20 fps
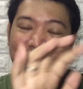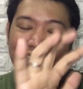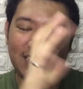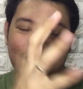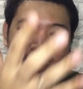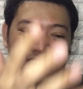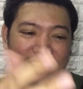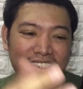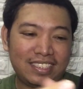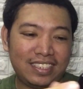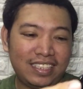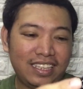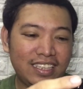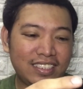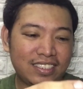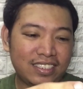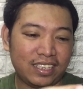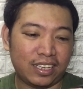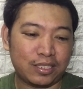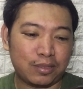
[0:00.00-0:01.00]

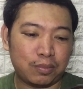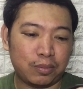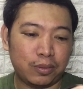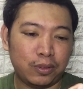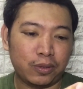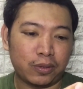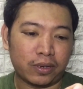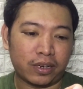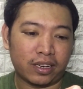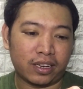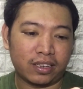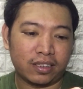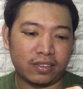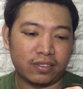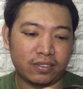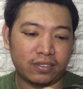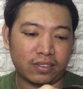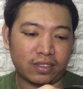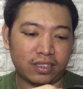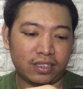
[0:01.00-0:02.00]
Let's explore.
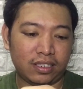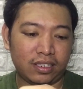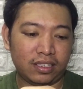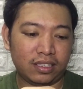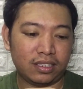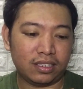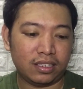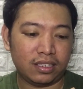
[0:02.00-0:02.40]
Okay?